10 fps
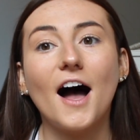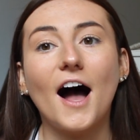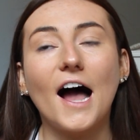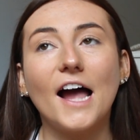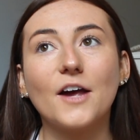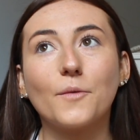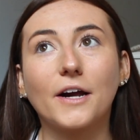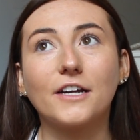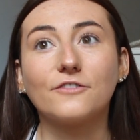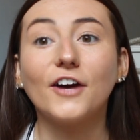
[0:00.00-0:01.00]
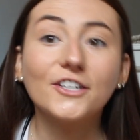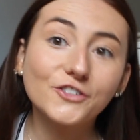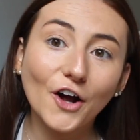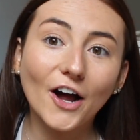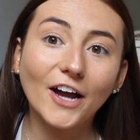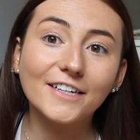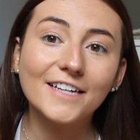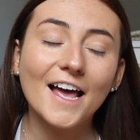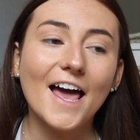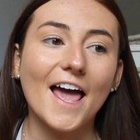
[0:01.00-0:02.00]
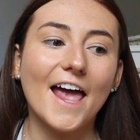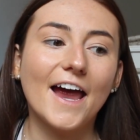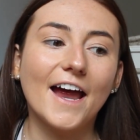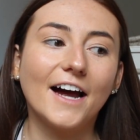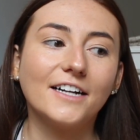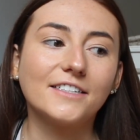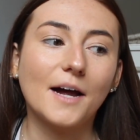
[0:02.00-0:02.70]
I work at a restaurant and